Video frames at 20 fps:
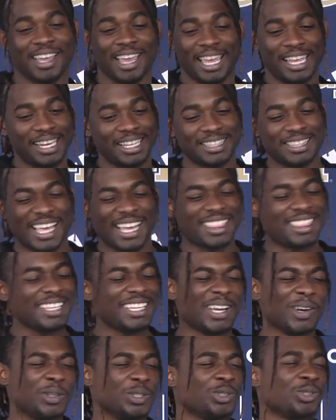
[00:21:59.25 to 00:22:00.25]
And I
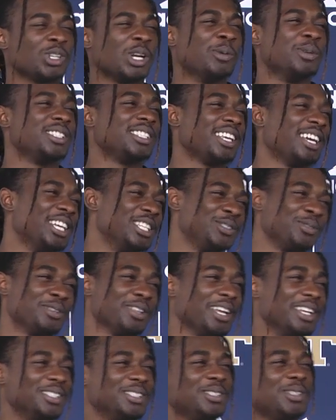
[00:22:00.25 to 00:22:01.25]
think I was traumatized for
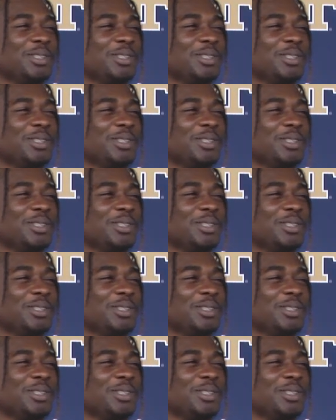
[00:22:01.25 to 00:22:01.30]
like